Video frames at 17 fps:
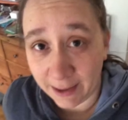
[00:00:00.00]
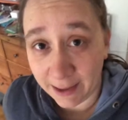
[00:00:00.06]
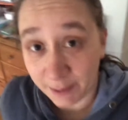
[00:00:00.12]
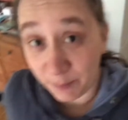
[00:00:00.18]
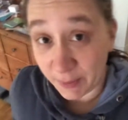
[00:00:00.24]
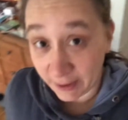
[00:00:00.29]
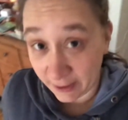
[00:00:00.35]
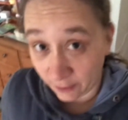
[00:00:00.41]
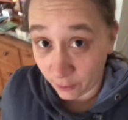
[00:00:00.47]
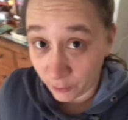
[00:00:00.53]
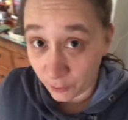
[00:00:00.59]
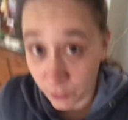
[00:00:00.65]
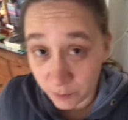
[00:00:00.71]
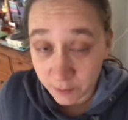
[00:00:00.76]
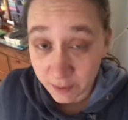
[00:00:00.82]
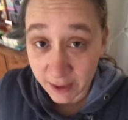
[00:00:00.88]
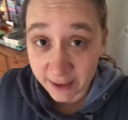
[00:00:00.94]
I'm back
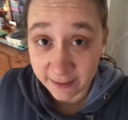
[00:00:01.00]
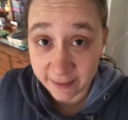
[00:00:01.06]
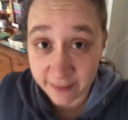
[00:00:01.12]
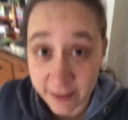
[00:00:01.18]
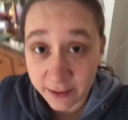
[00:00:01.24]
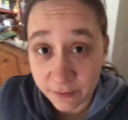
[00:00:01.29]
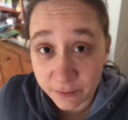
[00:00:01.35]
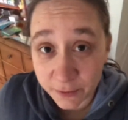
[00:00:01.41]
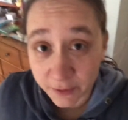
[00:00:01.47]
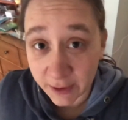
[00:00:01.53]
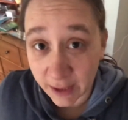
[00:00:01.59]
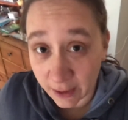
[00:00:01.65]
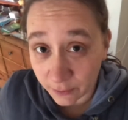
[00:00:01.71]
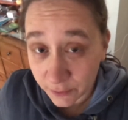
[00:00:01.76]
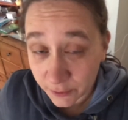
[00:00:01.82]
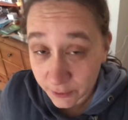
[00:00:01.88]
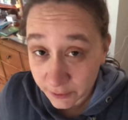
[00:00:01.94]
home. I stayed for an
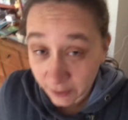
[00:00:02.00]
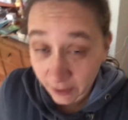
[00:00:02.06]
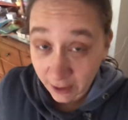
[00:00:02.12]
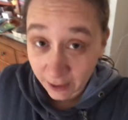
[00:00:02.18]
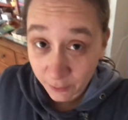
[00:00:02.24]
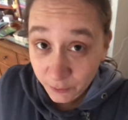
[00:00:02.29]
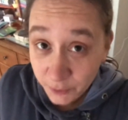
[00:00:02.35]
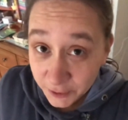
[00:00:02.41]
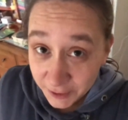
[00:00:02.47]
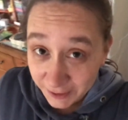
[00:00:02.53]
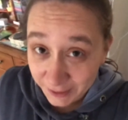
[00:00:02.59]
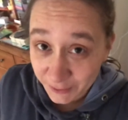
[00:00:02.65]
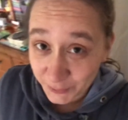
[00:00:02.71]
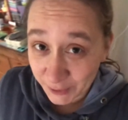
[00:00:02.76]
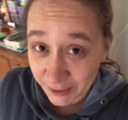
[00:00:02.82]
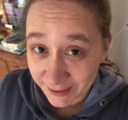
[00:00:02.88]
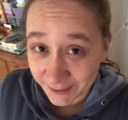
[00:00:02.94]
hour, hour
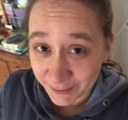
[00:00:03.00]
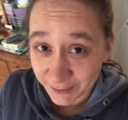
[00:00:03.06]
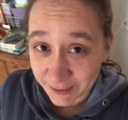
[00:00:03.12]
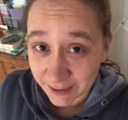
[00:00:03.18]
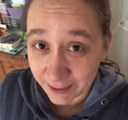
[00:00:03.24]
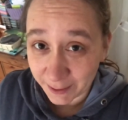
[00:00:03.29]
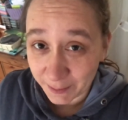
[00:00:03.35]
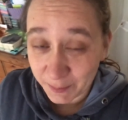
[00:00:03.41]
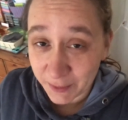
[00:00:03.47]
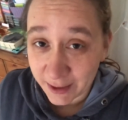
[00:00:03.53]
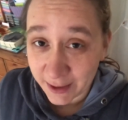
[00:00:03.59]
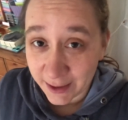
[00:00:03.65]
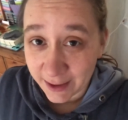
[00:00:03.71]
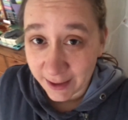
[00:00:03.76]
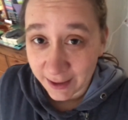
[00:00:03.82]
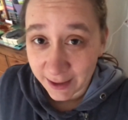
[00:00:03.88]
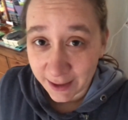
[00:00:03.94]
and we had a good time.
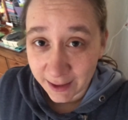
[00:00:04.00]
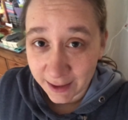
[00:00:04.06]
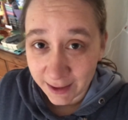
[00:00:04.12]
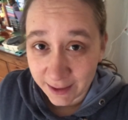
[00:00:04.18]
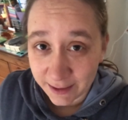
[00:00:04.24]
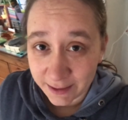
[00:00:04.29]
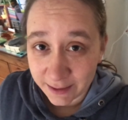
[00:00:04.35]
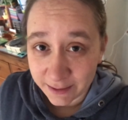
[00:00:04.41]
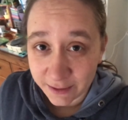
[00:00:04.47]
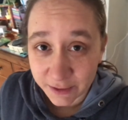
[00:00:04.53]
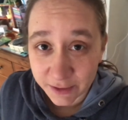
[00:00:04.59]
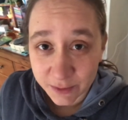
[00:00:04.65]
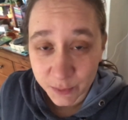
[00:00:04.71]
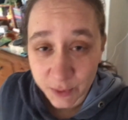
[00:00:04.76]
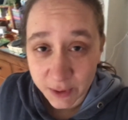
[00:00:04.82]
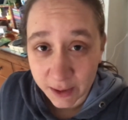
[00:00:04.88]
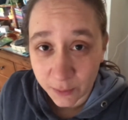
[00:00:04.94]
And
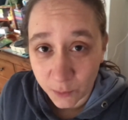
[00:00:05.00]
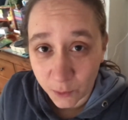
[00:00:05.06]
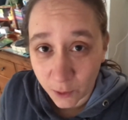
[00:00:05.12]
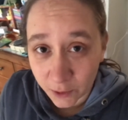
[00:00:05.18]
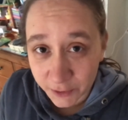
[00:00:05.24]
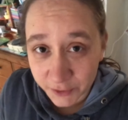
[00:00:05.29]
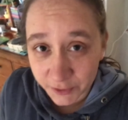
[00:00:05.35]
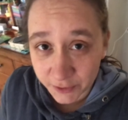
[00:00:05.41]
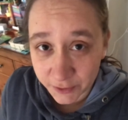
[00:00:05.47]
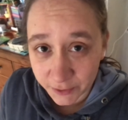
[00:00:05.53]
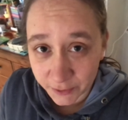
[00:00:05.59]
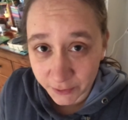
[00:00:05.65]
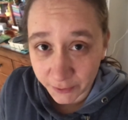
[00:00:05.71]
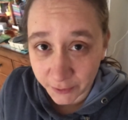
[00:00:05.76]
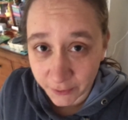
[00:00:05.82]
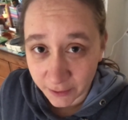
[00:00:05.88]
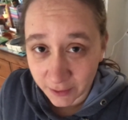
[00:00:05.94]
just when I walked to
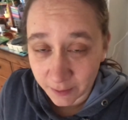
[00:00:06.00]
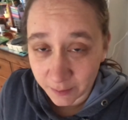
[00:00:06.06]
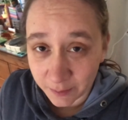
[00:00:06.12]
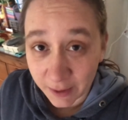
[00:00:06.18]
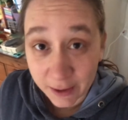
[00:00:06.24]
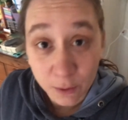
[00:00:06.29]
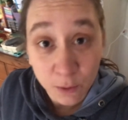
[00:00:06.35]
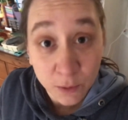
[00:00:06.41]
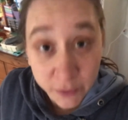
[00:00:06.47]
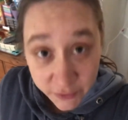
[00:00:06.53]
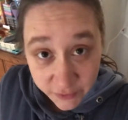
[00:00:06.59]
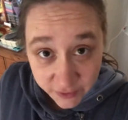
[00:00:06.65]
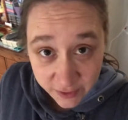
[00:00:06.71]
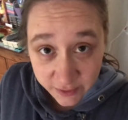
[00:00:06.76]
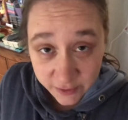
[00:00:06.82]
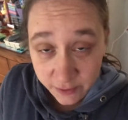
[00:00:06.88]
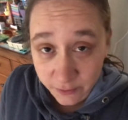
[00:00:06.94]
her, my older
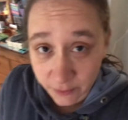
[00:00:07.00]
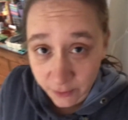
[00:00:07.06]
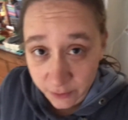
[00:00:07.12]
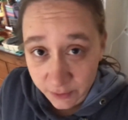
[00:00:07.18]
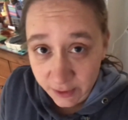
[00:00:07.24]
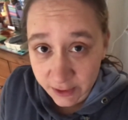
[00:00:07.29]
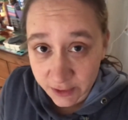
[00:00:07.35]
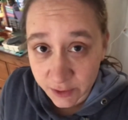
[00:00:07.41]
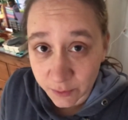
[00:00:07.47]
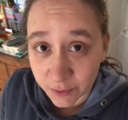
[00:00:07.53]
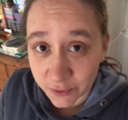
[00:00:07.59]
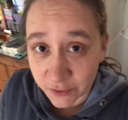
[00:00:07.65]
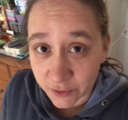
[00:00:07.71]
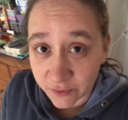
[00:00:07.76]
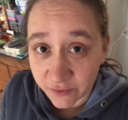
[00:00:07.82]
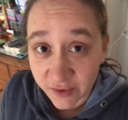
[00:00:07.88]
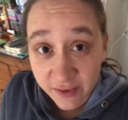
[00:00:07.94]
sister wrote that she wants
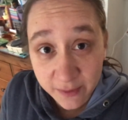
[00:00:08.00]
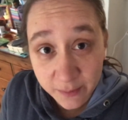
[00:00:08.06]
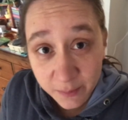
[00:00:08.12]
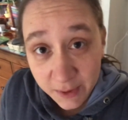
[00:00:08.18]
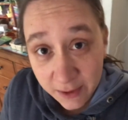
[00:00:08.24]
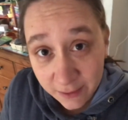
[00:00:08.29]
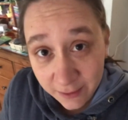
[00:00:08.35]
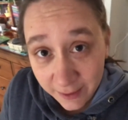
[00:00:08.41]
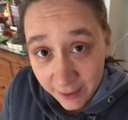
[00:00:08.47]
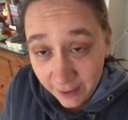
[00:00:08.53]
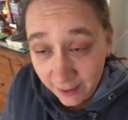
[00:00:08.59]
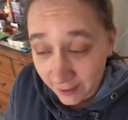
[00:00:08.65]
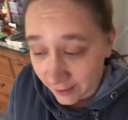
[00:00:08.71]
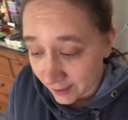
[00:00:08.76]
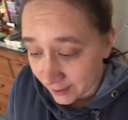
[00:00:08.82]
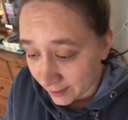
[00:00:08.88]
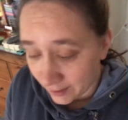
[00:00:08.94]
to visit me today.
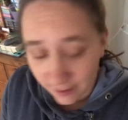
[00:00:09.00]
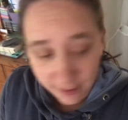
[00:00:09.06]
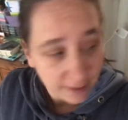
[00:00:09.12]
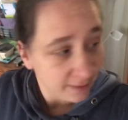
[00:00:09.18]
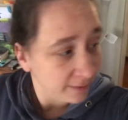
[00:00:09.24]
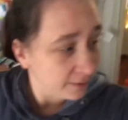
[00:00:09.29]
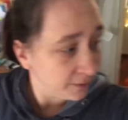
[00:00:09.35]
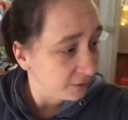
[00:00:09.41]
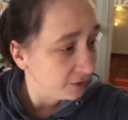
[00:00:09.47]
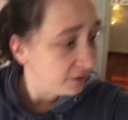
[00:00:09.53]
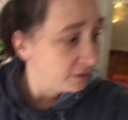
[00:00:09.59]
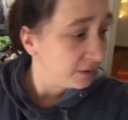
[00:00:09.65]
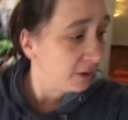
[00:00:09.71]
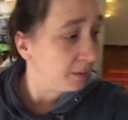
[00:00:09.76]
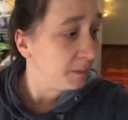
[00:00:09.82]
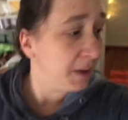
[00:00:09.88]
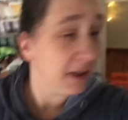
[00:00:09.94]
So she's
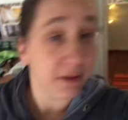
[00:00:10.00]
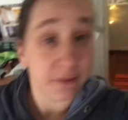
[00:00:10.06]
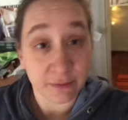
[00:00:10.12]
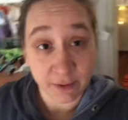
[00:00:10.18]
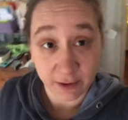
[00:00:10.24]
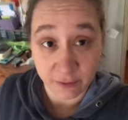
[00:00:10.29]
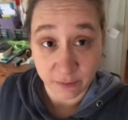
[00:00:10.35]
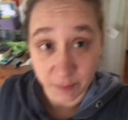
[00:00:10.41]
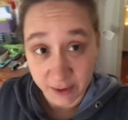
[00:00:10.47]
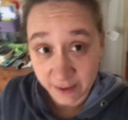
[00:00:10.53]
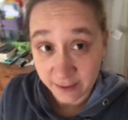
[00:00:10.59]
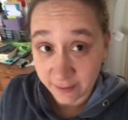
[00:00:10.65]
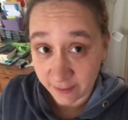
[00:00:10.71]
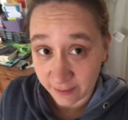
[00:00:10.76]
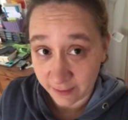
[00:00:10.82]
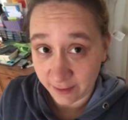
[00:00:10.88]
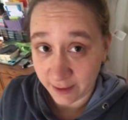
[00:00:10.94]
coming in five
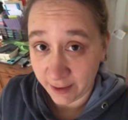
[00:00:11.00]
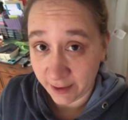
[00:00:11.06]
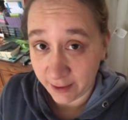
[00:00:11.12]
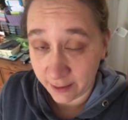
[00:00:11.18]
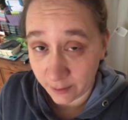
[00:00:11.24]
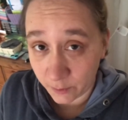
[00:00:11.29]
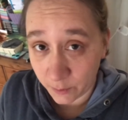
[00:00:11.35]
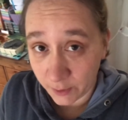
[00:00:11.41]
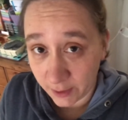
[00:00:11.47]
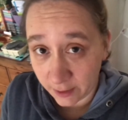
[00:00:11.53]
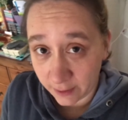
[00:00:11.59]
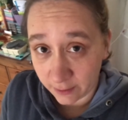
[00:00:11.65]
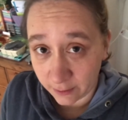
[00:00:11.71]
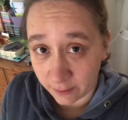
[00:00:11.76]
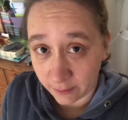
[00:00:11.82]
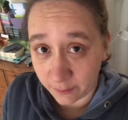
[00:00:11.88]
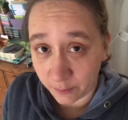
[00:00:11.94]
minutes. I had a quick
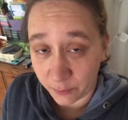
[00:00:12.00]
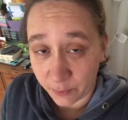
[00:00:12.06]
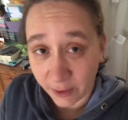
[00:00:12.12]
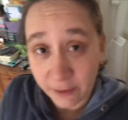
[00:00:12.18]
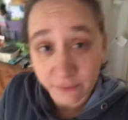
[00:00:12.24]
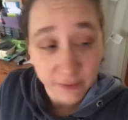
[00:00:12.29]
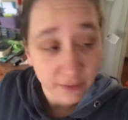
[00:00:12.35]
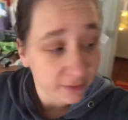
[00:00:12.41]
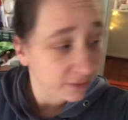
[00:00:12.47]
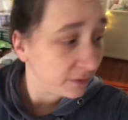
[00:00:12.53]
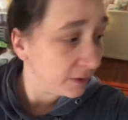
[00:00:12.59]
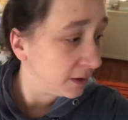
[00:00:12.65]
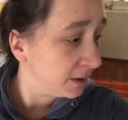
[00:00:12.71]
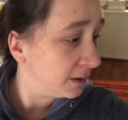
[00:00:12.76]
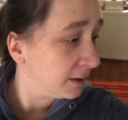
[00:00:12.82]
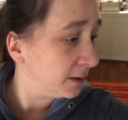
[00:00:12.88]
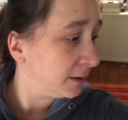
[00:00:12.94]
um, breakfast.
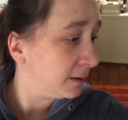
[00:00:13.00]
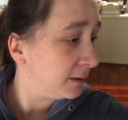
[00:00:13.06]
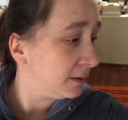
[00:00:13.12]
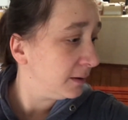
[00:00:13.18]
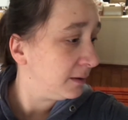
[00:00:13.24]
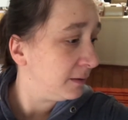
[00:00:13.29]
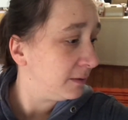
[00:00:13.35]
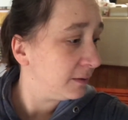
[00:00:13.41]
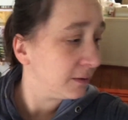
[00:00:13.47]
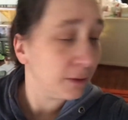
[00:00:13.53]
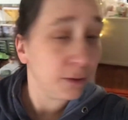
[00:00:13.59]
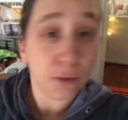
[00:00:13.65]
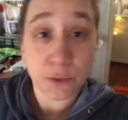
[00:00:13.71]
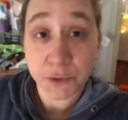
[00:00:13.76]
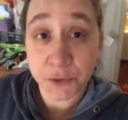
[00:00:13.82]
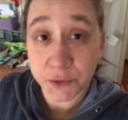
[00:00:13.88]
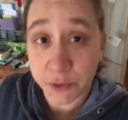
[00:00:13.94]
Uh, it's
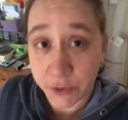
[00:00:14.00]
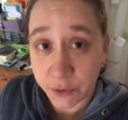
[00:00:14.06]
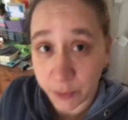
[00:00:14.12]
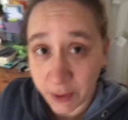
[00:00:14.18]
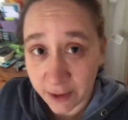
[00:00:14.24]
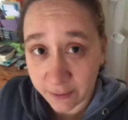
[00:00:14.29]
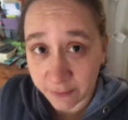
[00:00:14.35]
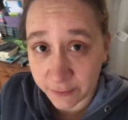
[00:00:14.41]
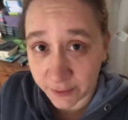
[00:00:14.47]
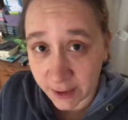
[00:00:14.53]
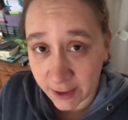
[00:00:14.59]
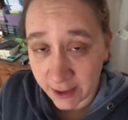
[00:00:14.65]
quarter to 12.